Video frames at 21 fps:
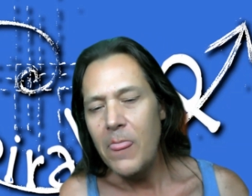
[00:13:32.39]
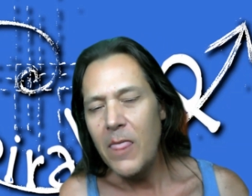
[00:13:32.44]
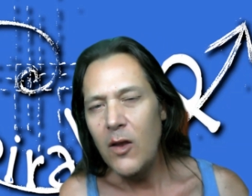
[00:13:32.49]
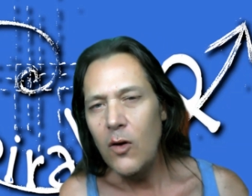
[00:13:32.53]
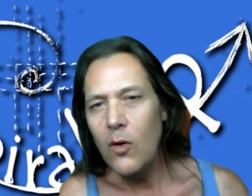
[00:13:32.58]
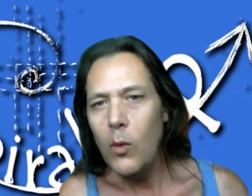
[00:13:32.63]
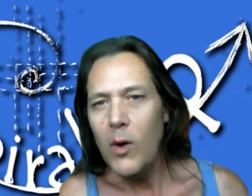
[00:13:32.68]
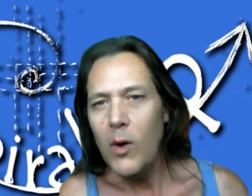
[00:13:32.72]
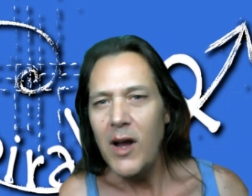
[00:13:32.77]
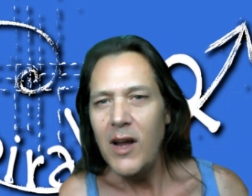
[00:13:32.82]

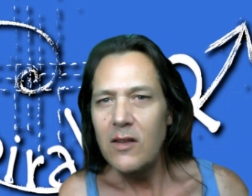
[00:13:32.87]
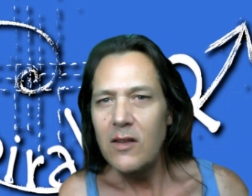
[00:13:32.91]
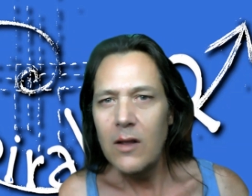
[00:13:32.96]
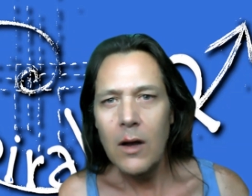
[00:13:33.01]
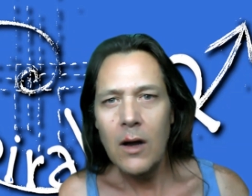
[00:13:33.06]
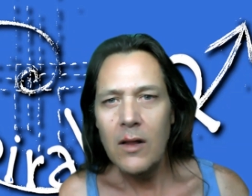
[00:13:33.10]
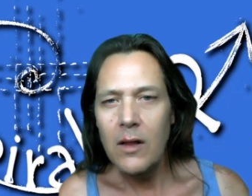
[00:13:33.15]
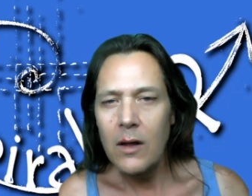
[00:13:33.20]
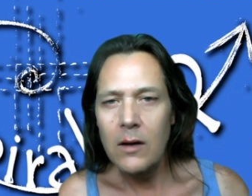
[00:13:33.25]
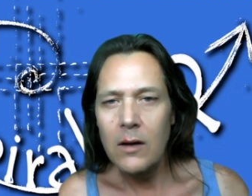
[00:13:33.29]
in a way
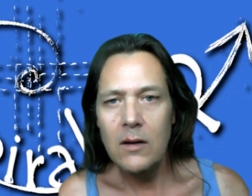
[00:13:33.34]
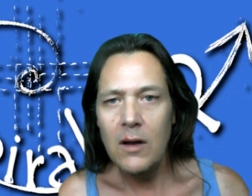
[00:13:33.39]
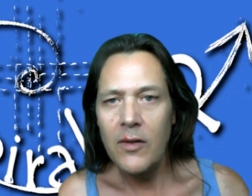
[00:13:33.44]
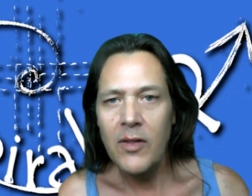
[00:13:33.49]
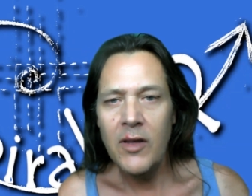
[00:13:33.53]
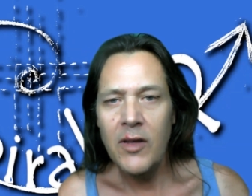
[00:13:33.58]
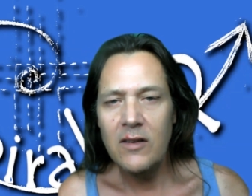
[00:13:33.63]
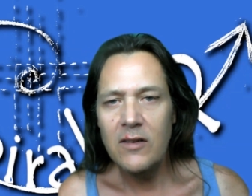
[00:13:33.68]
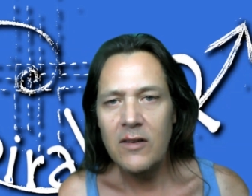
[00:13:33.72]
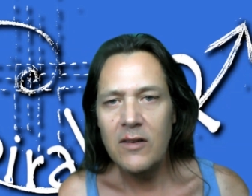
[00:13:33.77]
i,
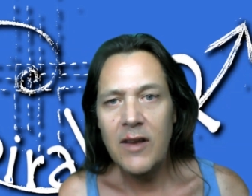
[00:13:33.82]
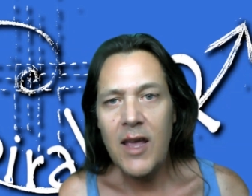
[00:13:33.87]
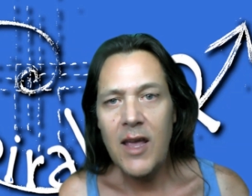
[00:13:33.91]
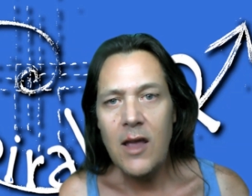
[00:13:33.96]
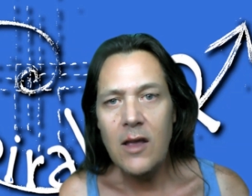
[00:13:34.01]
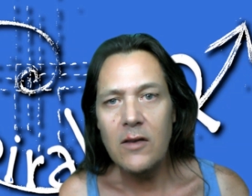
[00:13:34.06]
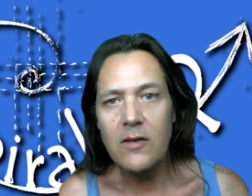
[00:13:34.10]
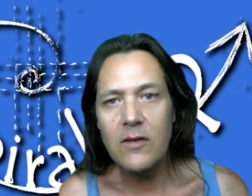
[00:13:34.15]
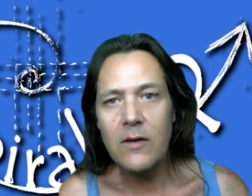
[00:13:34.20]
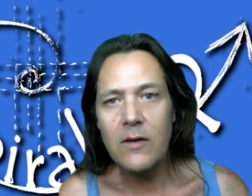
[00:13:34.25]
I think it's a
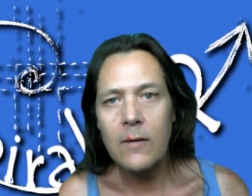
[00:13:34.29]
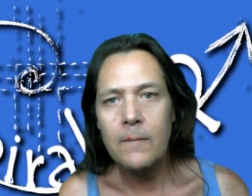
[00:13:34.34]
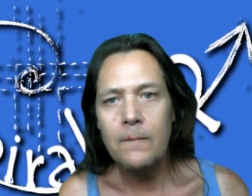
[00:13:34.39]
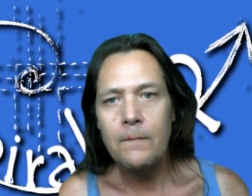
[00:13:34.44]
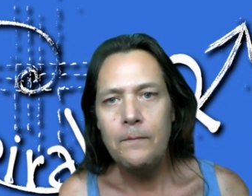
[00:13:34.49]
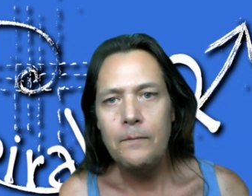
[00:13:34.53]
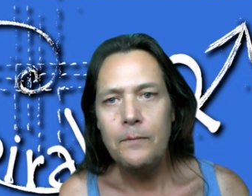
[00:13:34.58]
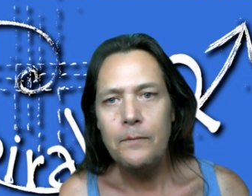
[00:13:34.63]
test